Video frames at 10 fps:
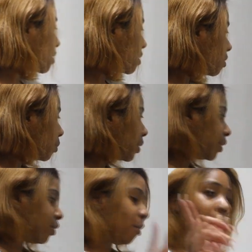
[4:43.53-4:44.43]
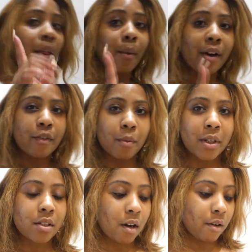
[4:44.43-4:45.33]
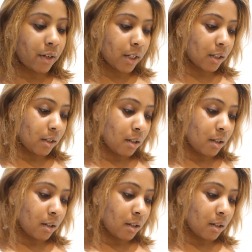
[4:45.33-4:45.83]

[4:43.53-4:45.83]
is what I got, by the way, for my scarring.